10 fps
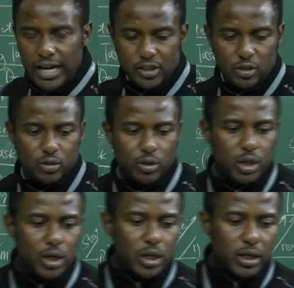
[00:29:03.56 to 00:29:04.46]
value,
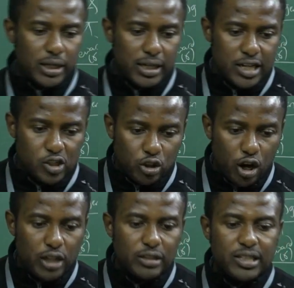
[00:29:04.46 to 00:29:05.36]
is
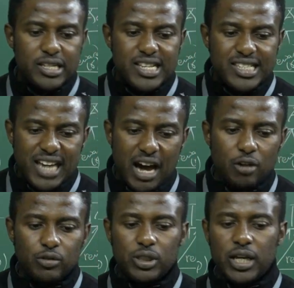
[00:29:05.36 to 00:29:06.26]
called the
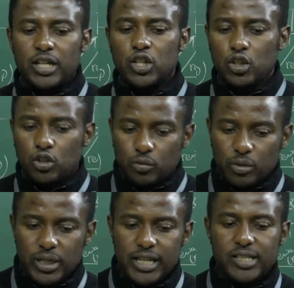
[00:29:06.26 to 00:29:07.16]
discounted
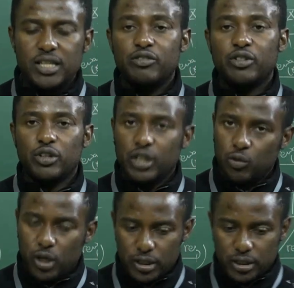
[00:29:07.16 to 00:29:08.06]
cumulative
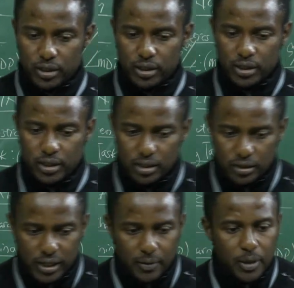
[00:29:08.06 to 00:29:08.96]
reward,
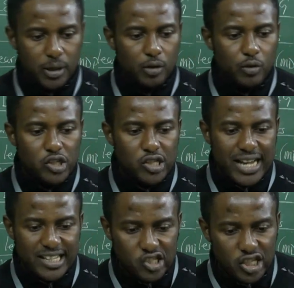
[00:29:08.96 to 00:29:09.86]
okay? Which
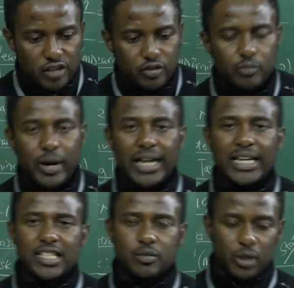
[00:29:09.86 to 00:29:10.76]
is achieved
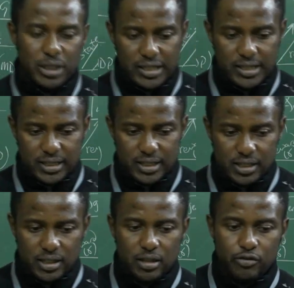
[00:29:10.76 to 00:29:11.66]
by that policy
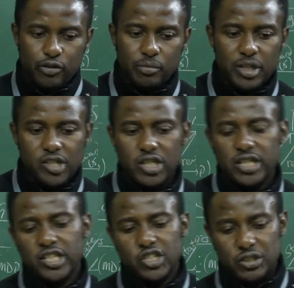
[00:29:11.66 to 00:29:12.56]
from
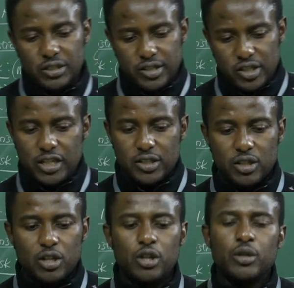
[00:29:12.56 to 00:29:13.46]
its initial
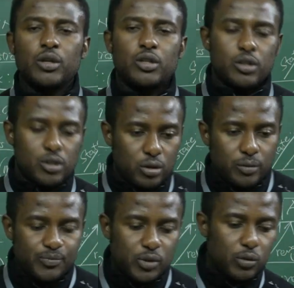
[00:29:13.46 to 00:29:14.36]
state.
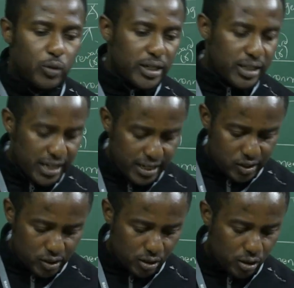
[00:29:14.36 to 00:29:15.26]
So, with
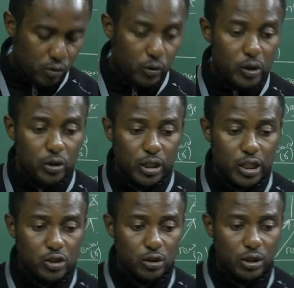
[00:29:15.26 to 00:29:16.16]
this, we
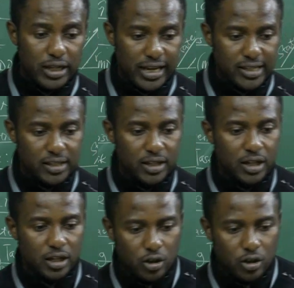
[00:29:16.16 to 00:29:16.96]
look into the next